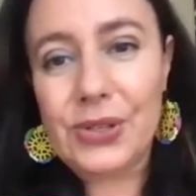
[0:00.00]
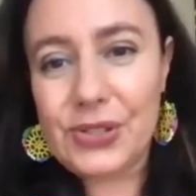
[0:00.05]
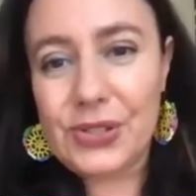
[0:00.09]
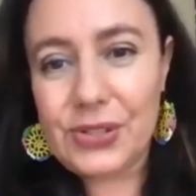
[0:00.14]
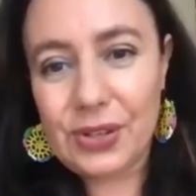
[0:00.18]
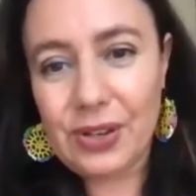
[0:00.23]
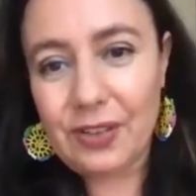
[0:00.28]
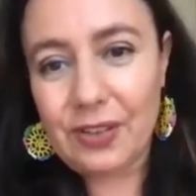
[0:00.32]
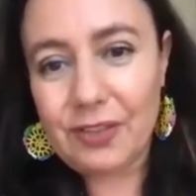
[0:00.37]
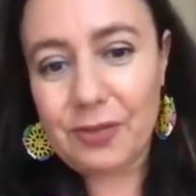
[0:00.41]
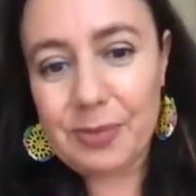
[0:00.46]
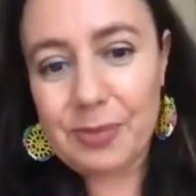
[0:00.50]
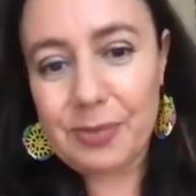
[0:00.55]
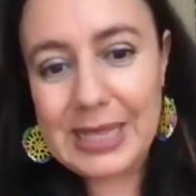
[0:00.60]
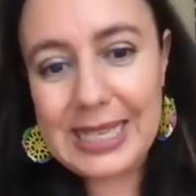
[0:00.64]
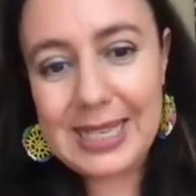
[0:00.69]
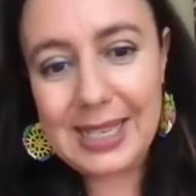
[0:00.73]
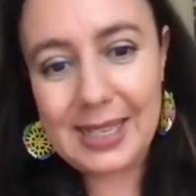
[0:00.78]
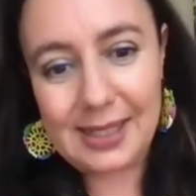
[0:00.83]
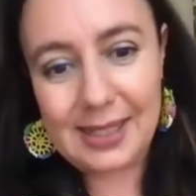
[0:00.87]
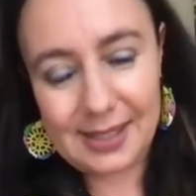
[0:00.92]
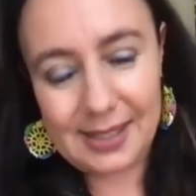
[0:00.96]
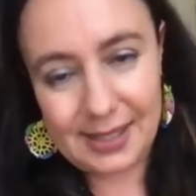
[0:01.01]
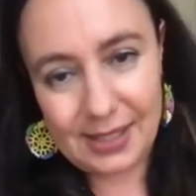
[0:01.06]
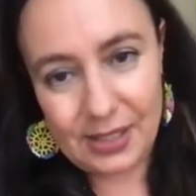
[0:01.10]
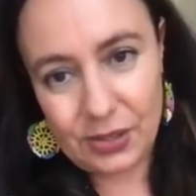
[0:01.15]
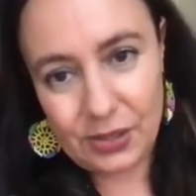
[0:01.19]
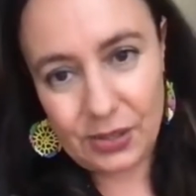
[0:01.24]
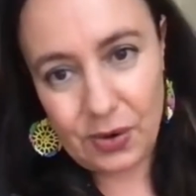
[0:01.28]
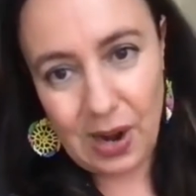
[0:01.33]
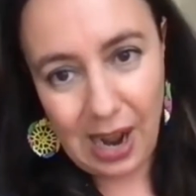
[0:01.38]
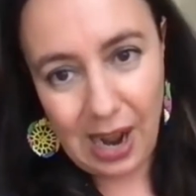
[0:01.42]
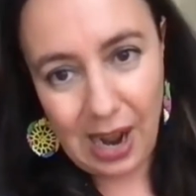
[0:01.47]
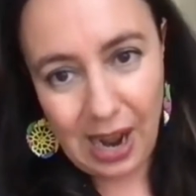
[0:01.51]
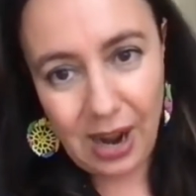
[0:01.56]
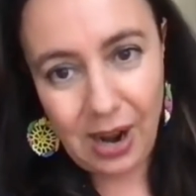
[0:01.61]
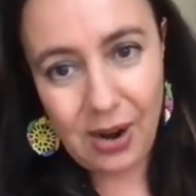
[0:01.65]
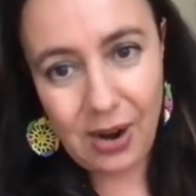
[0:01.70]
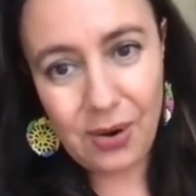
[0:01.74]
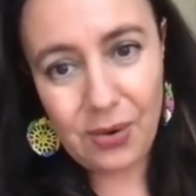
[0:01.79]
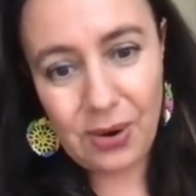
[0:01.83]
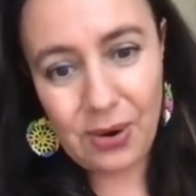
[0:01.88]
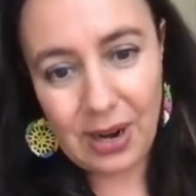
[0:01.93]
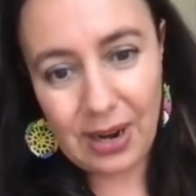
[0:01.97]
of meetings,
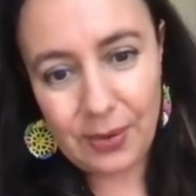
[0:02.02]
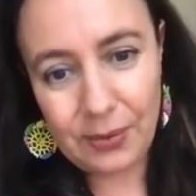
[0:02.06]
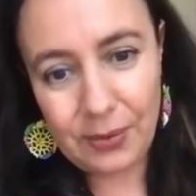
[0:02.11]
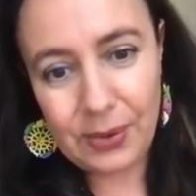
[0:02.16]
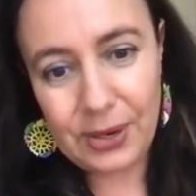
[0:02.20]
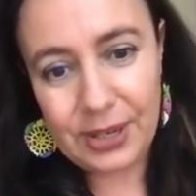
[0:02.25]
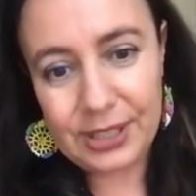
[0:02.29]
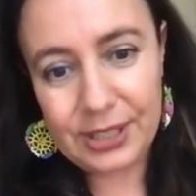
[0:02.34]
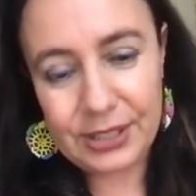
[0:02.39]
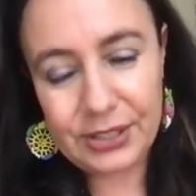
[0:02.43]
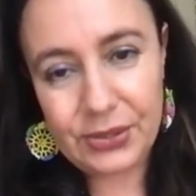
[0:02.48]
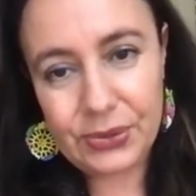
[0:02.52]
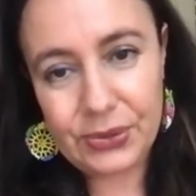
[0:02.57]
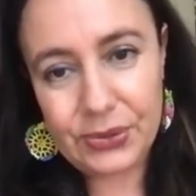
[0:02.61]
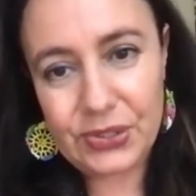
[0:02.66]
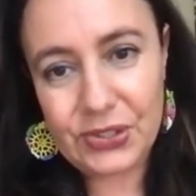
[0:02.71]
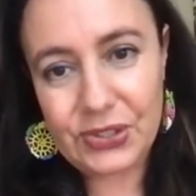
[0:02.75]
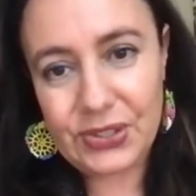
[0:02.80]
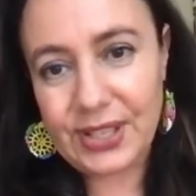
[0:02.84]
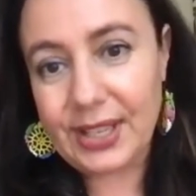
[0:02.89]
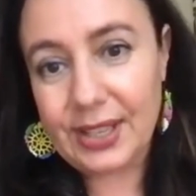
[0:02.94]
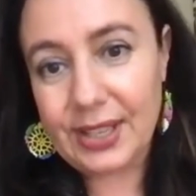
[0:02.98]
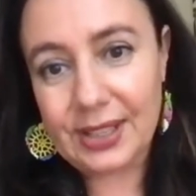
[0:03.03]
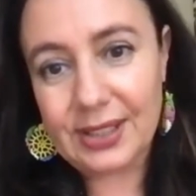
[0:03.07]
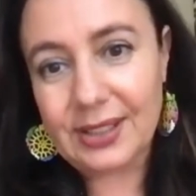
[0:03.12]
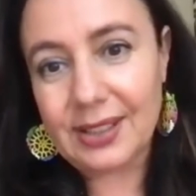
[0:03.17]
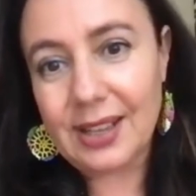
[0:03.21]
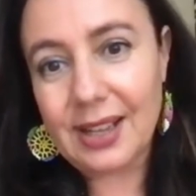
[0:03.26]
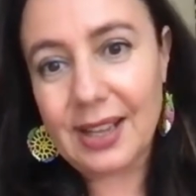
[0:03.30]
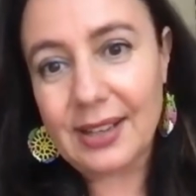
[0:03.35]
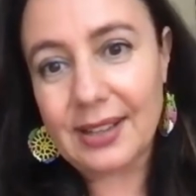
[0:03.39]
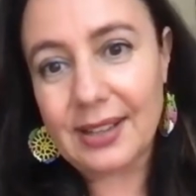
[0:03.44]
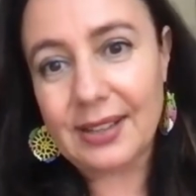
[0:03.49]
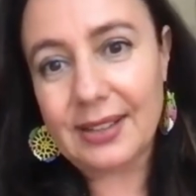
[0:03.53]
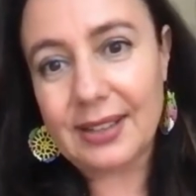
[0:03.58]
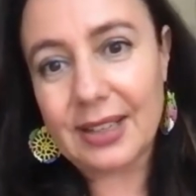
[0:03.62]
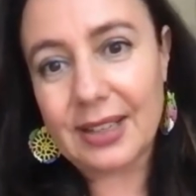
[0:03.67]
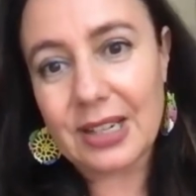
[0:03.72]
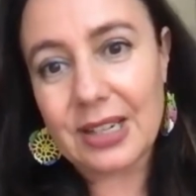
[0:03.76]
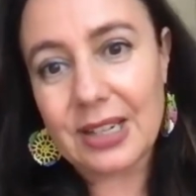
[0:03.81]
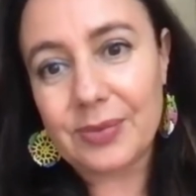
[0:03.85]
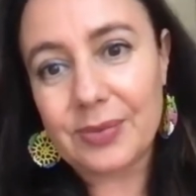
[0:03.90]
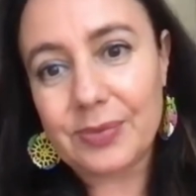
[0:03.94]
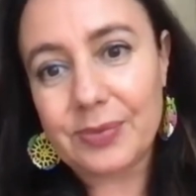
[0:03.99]
how I wanted to see it.
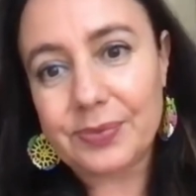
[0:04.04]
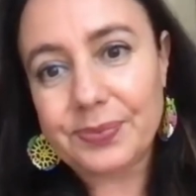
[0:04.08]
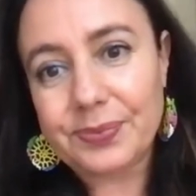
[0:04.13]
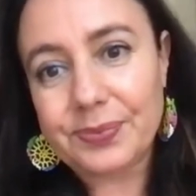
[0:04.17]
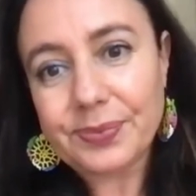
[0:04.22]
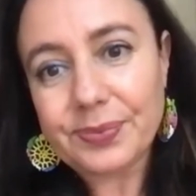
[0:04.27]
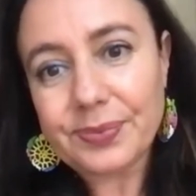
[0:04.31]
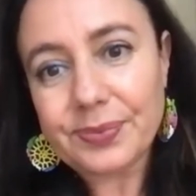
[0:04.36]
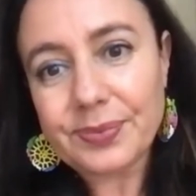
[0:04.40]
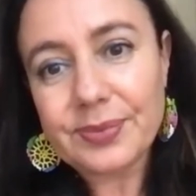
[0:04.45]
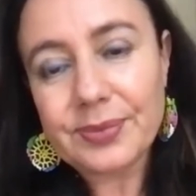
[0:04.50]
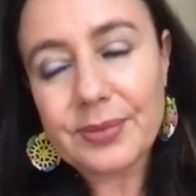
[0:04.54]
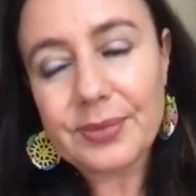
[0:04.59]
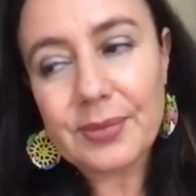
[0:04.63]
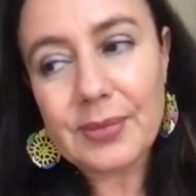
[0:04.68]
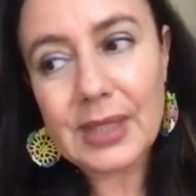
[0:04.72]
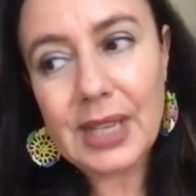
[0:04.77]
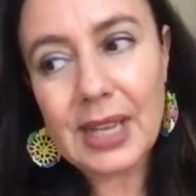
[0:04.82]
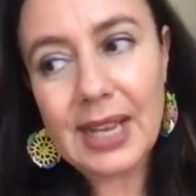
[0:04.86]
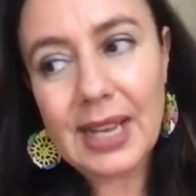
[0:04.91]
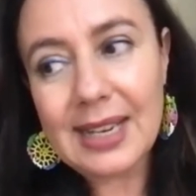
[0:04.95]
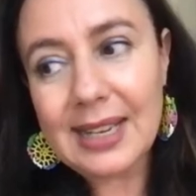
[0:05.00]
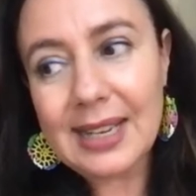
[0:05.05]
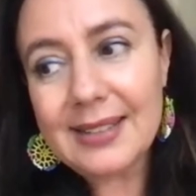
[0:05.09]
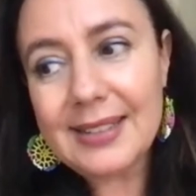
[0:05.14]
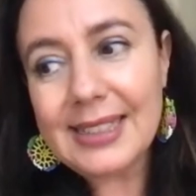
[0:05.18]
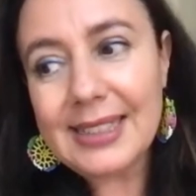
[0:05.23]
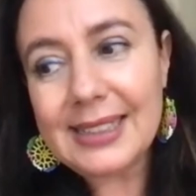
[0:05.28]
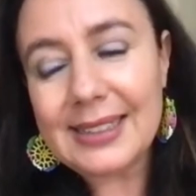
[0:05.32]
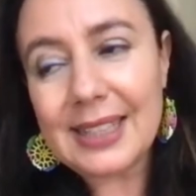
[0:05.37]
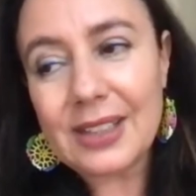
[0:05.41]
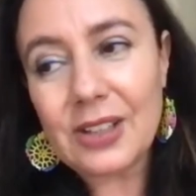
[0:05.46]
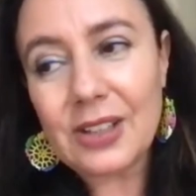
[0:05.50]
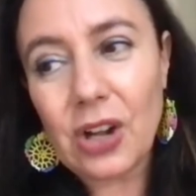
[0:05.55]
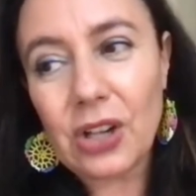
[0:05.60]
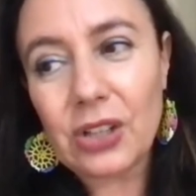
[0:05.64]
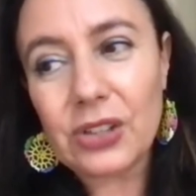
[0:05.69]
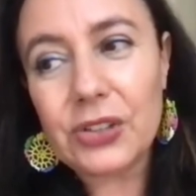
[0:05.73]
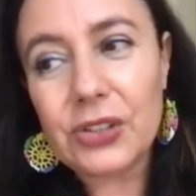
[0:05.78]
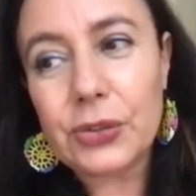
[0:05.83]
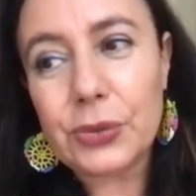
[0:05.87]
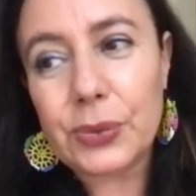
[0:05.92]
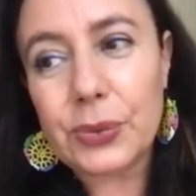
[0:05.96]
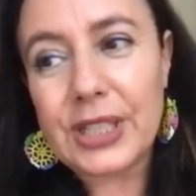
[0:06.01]
And I think that all
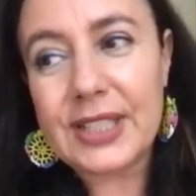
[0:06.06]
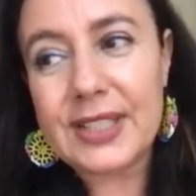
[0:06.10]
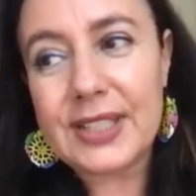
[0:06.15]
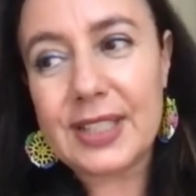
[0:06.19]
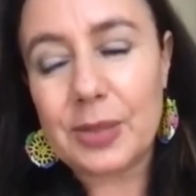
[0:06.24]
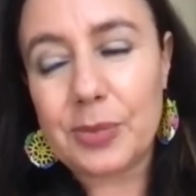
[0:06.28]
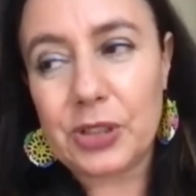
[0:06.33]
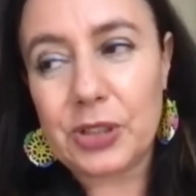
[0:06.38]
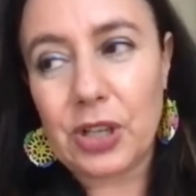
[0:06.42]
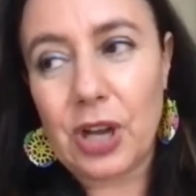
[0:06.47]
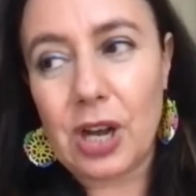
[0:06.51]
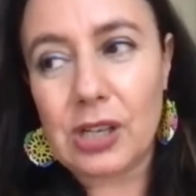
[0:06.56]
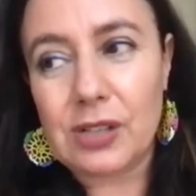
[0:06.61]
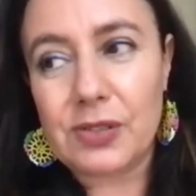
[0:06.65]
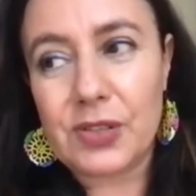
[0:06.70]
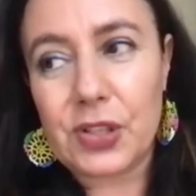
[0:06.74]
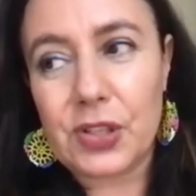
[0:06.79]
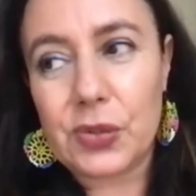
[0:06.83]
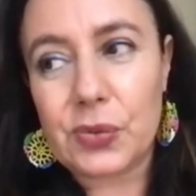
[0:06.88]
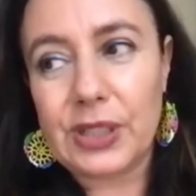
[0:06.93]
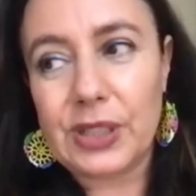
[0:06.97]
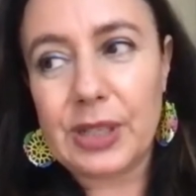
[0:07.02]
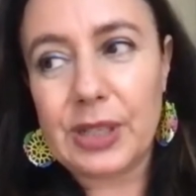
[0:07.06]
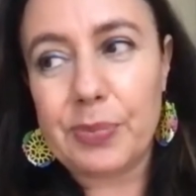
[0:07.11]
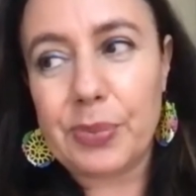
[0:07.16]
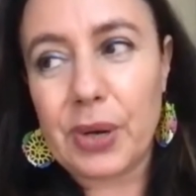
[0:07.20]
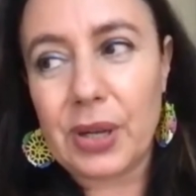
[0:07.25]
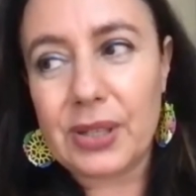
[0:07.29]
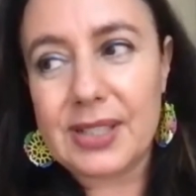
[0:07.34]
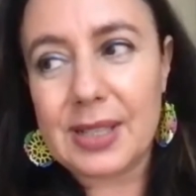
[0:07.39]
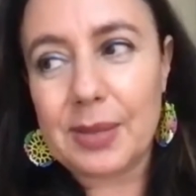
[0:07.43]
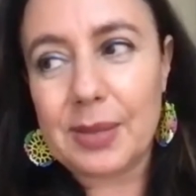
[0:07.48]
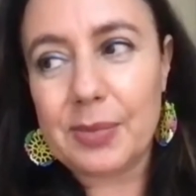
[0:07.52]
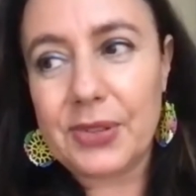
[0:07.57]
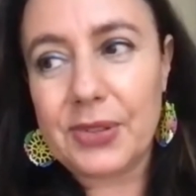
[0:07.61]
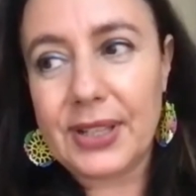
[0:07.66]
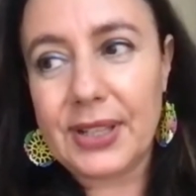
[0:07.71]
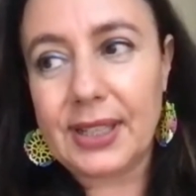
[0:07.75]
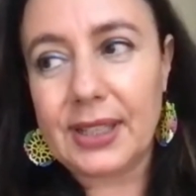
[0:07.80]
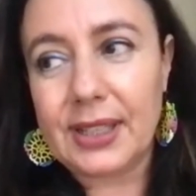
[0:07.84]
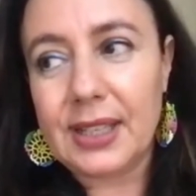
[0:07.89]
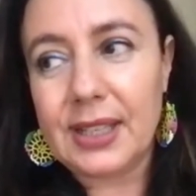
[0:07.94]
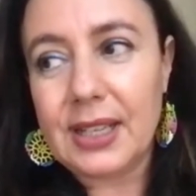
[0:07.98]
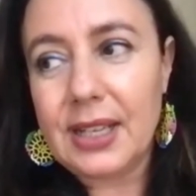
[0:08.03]
three cinematographers really brought
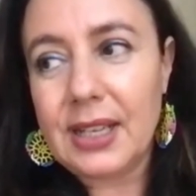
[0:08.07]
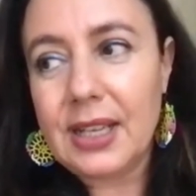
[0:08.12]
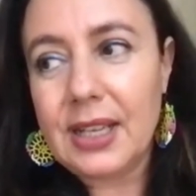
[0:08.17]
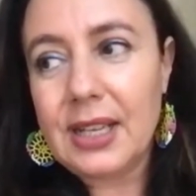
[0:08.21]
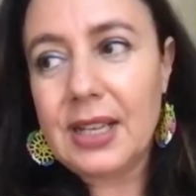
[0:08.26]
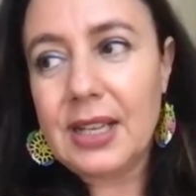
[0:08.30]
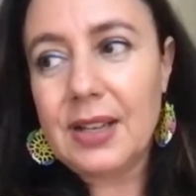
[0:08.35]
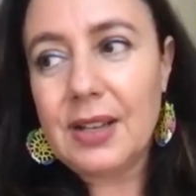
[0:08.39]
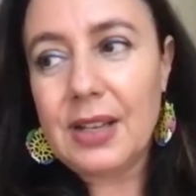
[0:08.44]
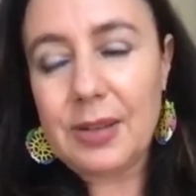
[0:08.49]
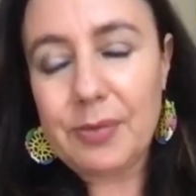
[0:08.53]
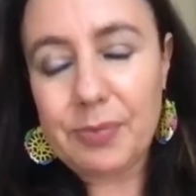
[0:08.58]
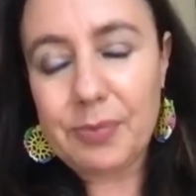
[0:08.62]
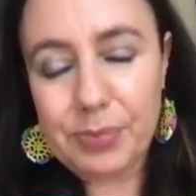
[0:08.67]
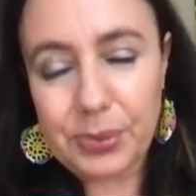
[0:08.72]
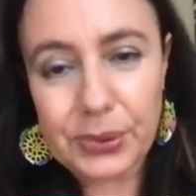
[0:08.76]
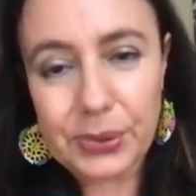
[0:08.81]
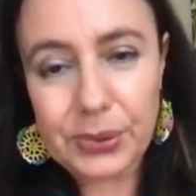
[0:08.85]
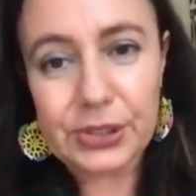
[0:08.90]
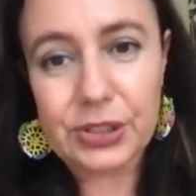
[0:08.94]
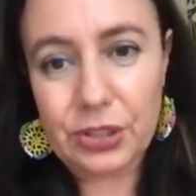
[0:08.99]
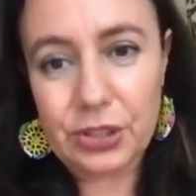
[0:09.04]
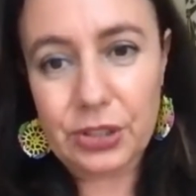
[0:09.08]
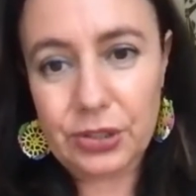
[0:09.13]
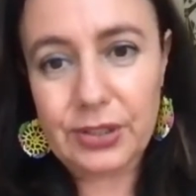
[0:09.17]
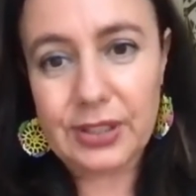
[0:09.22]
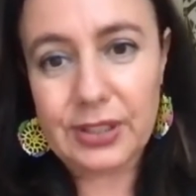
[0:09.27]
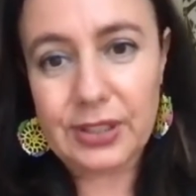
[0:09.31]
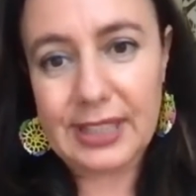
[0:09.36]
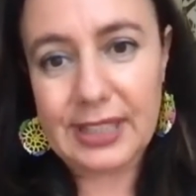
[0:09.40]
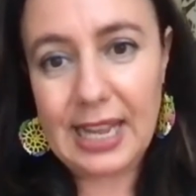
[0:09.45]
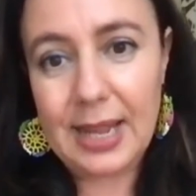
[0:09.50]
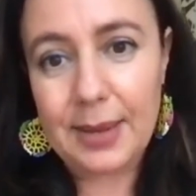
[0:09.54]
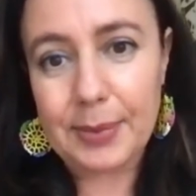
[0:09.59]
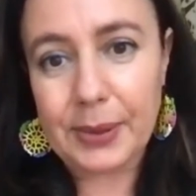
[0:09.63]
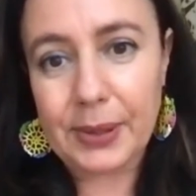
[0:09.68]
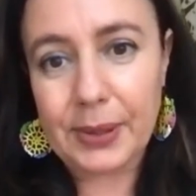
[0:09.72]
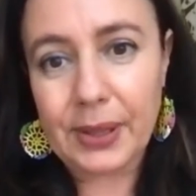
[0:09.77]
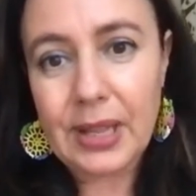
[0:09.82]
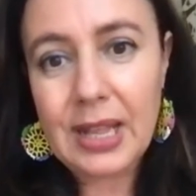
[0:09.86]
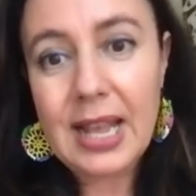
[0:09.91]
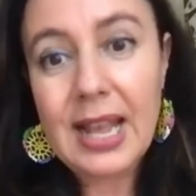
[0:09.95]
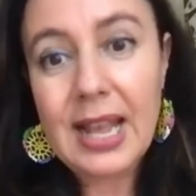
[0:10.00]
something important to the table.